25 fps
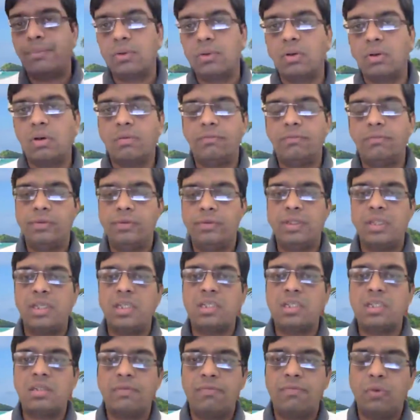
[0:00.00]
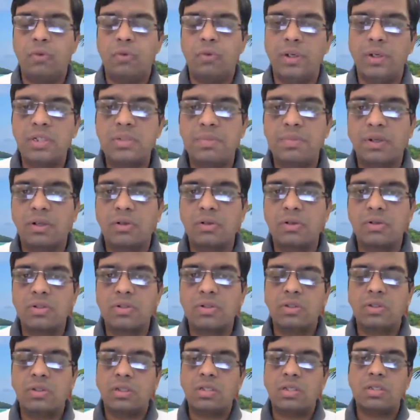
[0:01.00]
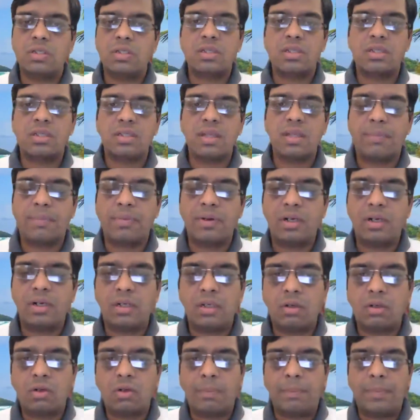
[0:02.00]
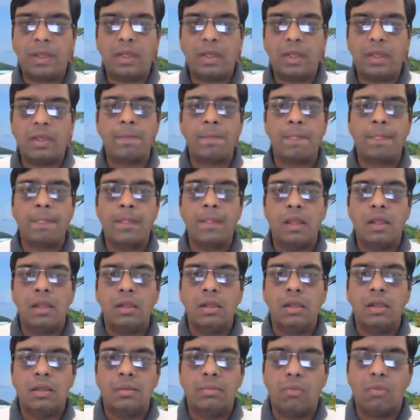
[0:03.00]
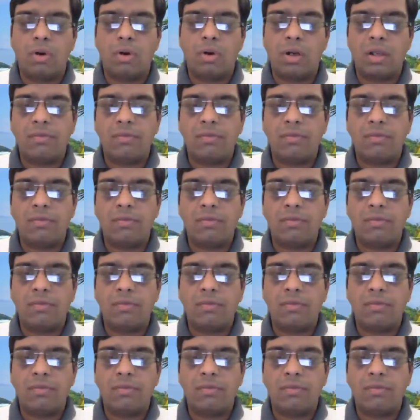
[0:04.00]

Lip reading: of these fluids because this is a separate topic. Body